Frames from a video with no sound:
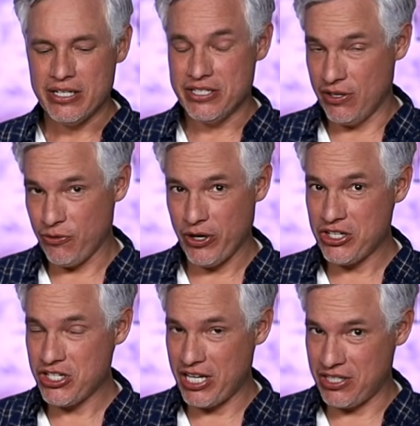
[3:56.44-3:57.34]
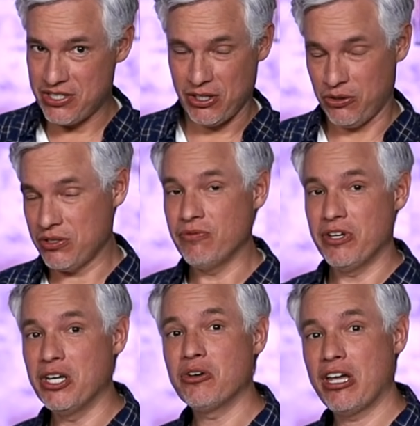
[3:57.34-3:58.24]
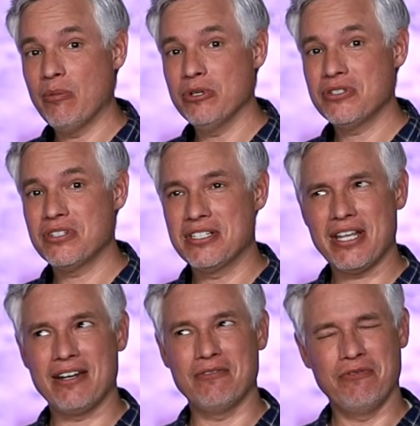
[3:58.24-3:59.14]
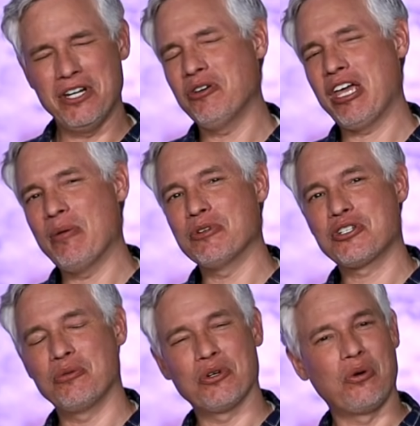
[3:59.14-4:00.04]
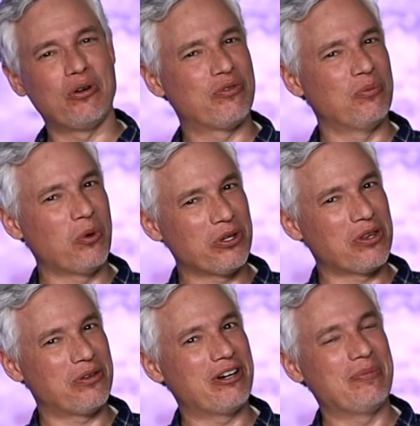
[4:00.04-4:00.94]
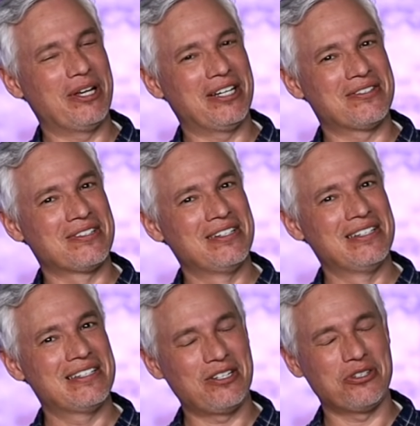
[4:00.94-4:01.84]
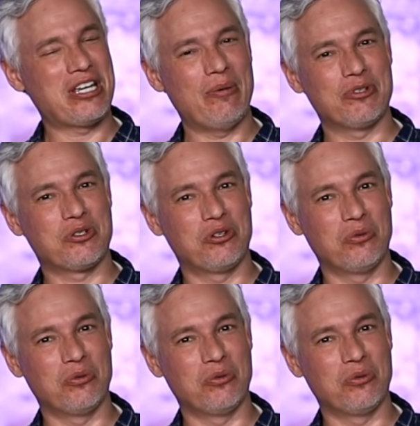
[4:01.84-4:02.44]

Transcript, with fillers: differentiated stills and video cameras is that video cameras could record for more than 30 minutes Stills cameras could